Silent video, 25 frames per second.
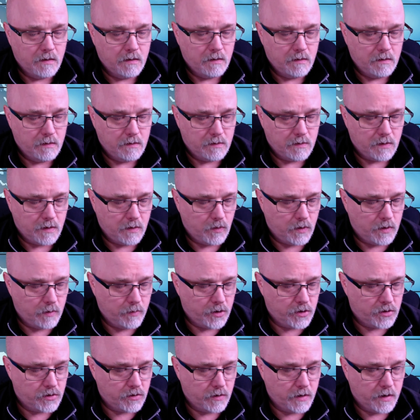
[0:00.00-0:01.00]
So I want to make
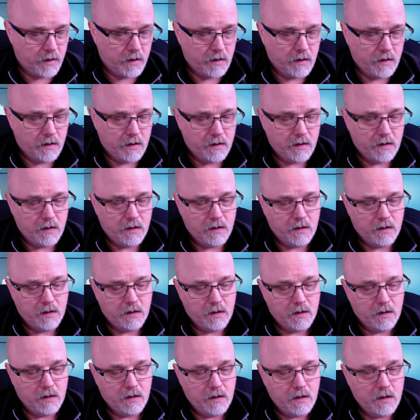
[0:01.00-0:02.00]
sure I
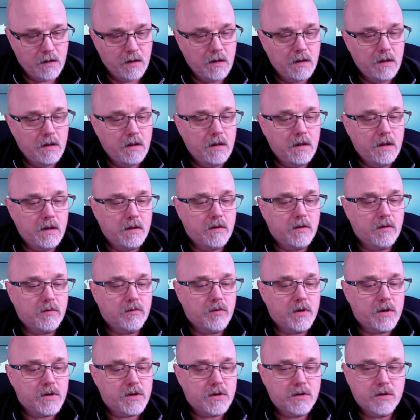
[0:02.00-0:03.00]
hit the
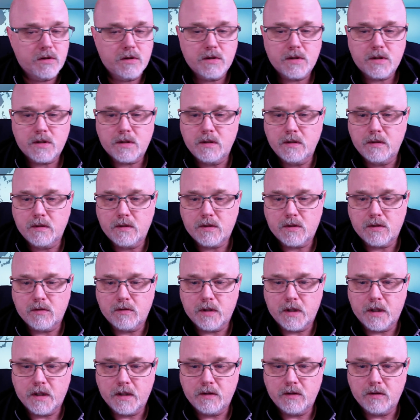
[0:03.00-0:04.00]
thrusters so
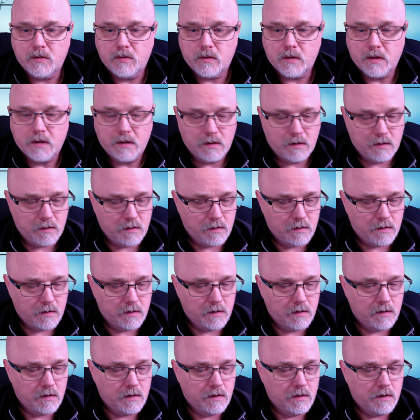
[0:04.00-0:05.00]
that I don't
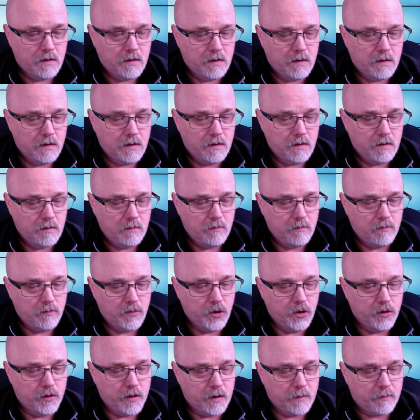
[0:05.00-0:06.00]

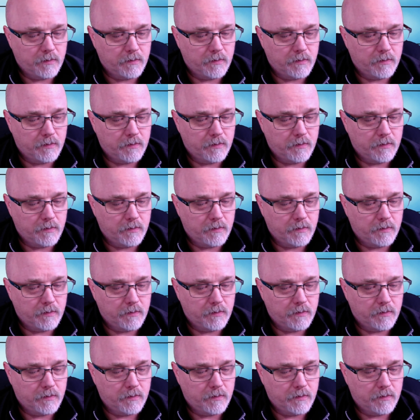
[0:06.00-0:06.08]
burn up.